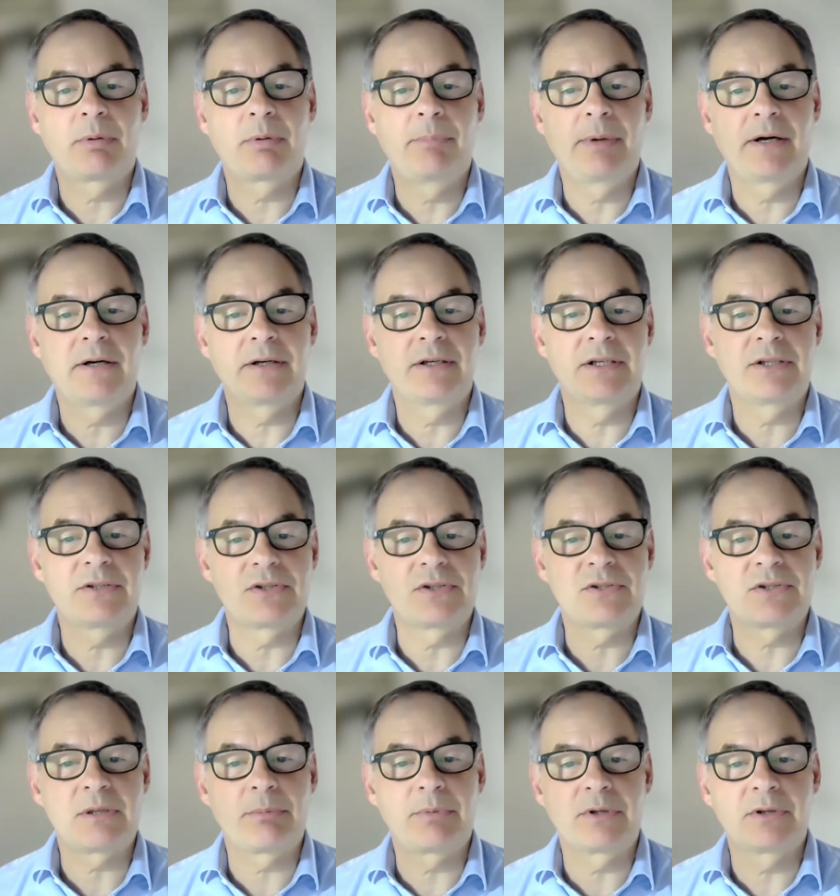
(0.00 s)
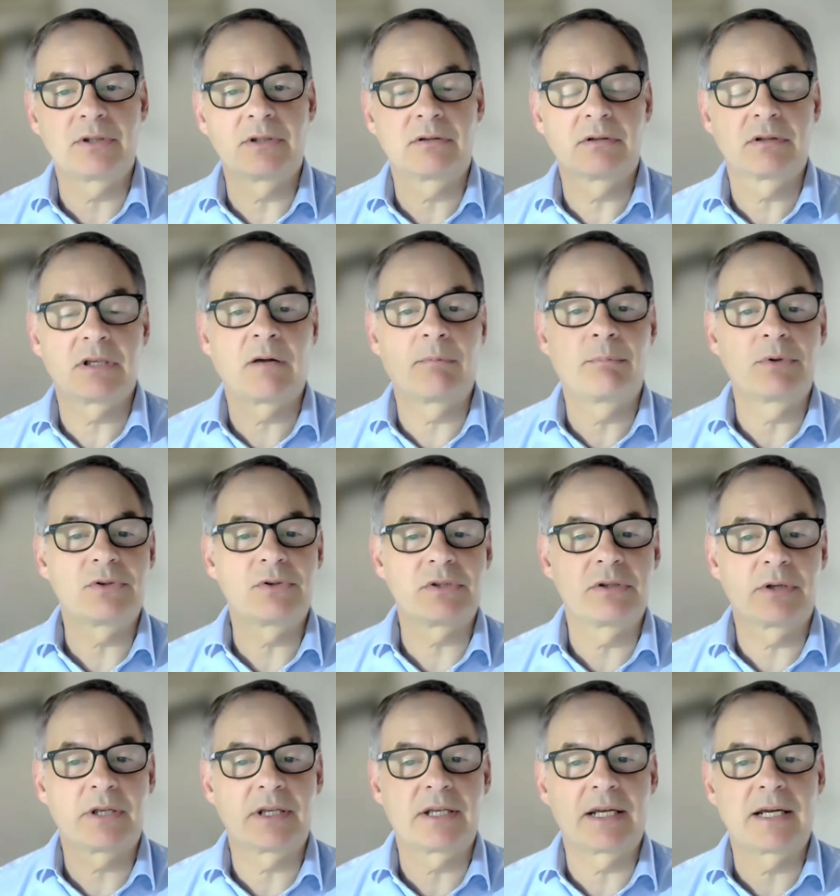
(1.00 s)
preparedness is something that governments are
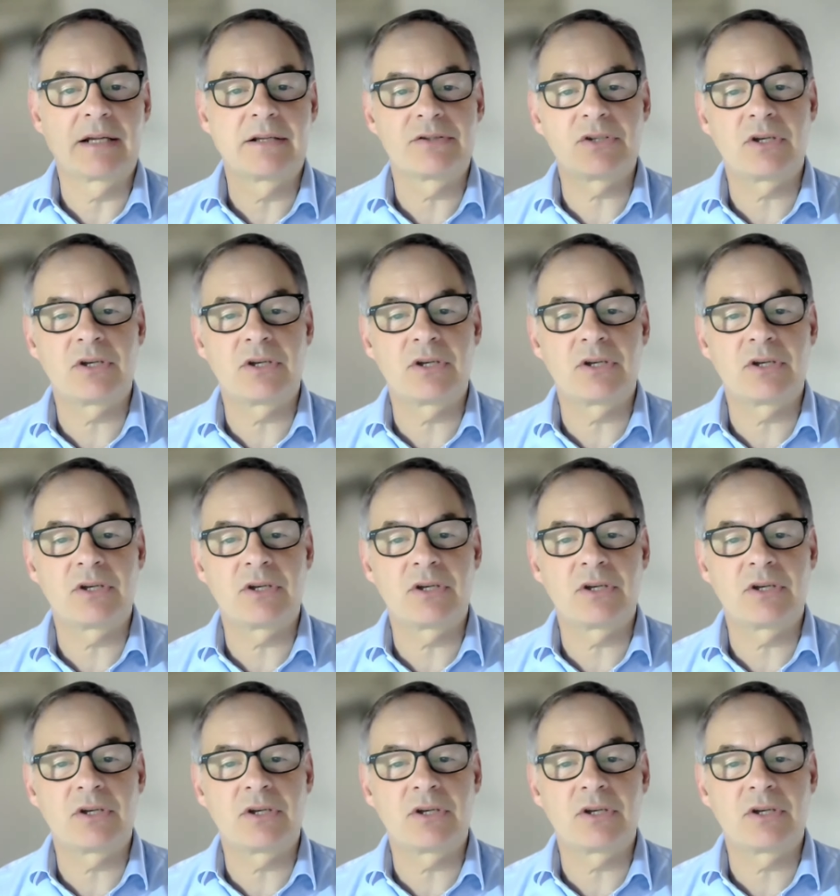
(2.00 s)
looking at.